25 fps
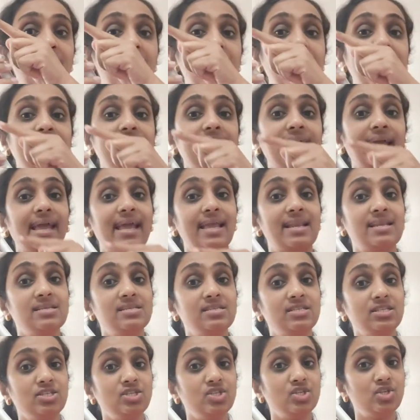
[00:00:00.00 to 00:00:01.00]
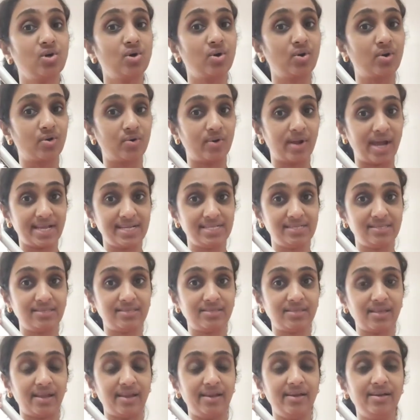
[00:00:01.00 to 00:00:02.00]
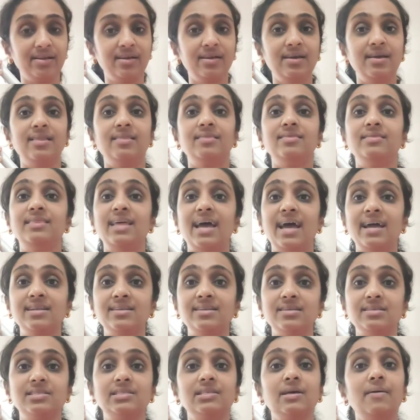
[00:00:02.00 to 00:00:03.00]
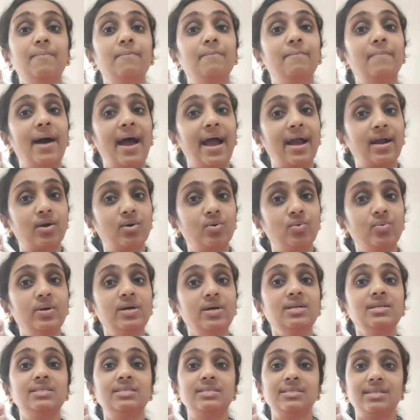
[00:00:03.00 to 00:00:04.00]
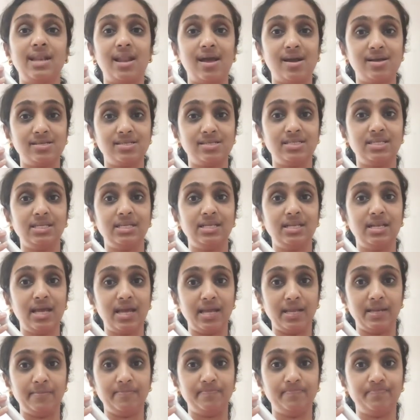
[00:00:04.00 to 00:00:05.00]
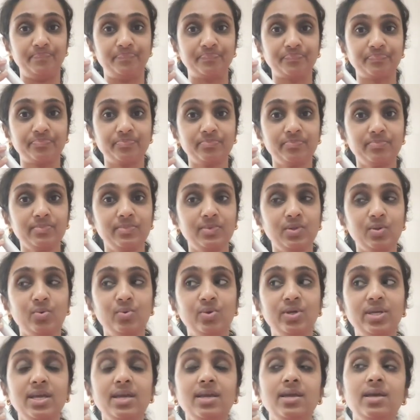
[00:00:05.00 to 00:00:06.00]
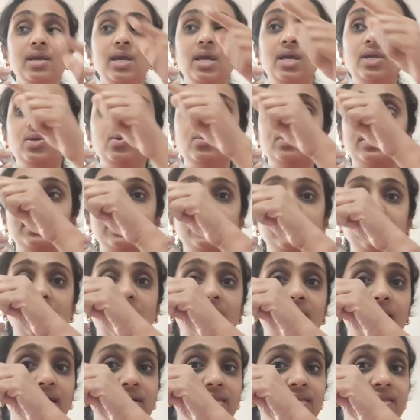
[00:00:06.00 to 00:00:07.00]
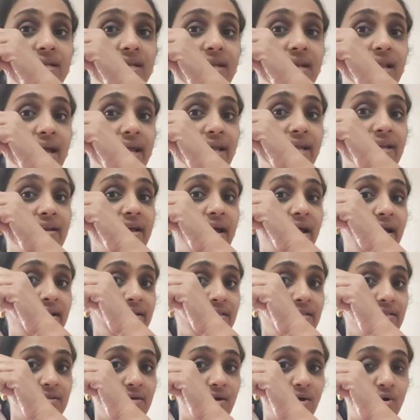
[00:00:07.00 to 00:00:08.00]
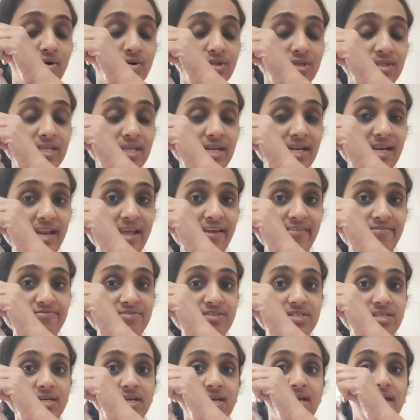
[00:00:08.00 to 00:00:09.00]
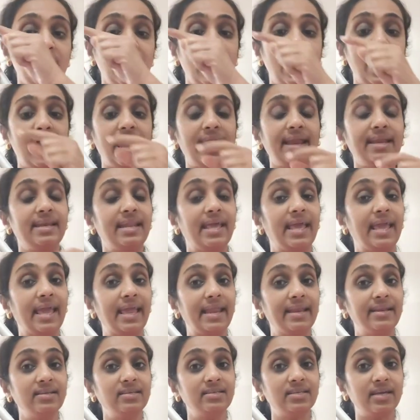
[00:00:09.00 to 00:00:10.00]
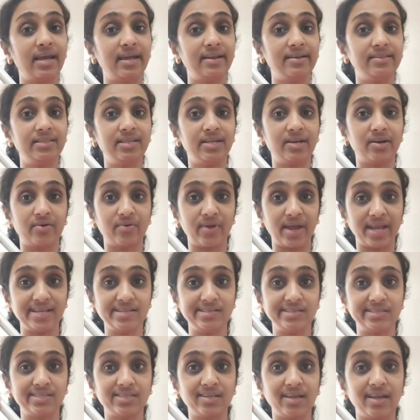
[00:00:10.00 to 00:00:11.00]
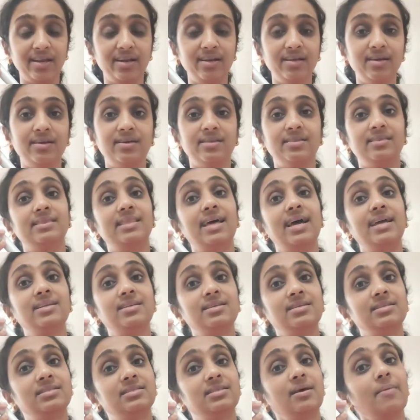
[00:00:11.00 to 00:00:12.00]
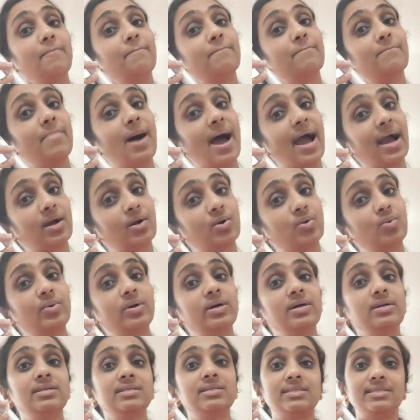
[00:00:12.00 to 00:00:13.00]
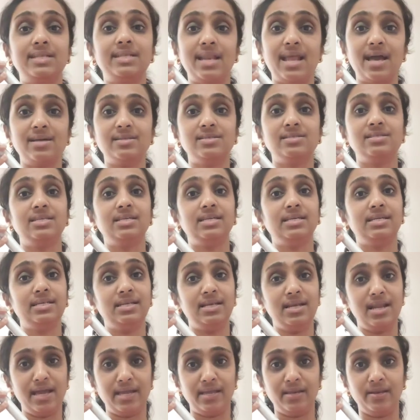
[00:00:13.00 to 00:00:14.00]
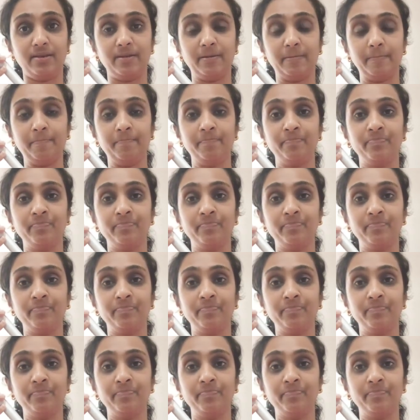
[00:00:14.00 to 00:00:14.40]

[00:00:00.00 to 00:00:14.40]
and end in your right side, that is a backward slanting line. Okay, you start the line on the left and end at the right side, that is a backward slanting line.